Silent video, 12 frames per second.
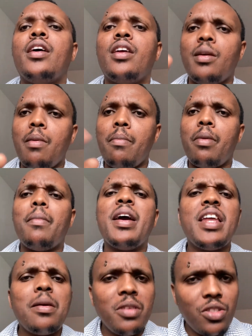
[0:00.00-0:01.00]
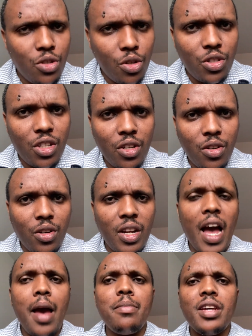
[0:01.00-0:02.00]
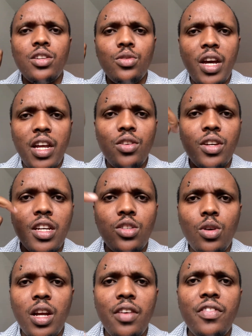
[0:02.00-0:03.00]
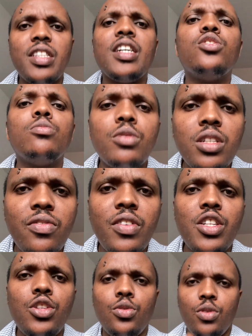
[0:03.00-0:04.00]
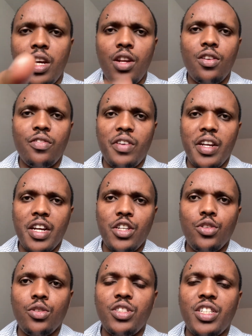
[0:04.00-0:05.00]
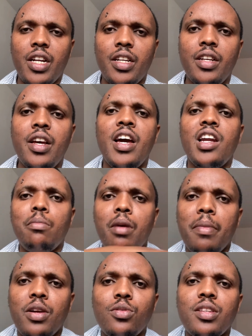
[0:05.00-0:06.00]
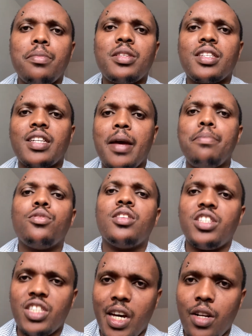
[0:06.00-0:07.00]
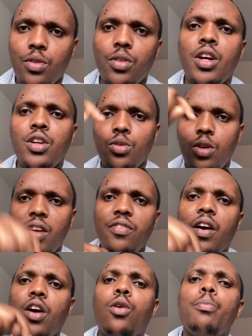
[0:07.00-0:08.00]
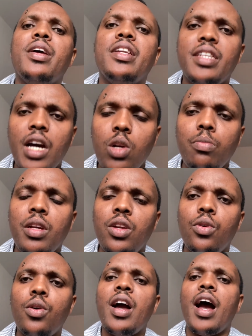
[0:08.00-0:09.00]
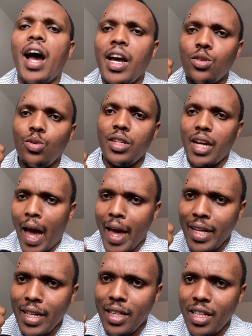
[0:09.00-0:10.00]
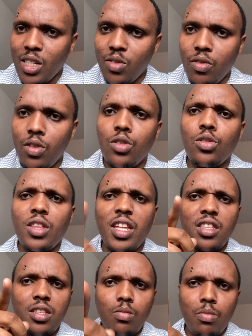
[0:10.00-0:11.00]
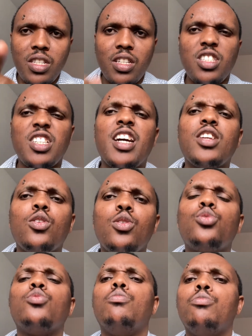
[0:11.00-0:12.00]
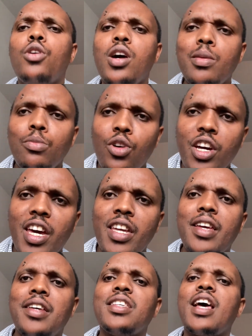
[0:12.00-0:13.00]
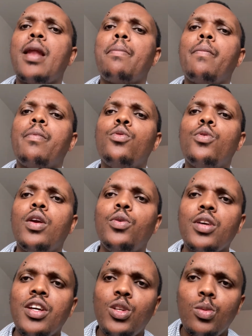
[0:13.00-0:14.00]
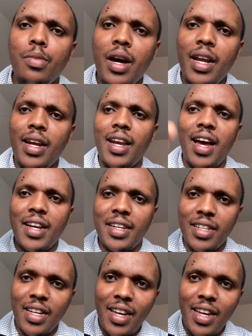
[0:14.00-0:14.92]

remember, my name is George Kingori. I am here to educate, to elevate, and to motivate you in your financial journey. Remember to subscribe to the channel, to leave a comment down below, and to like this video so that this message can go to more and more Kenyans and people who are looking to buy land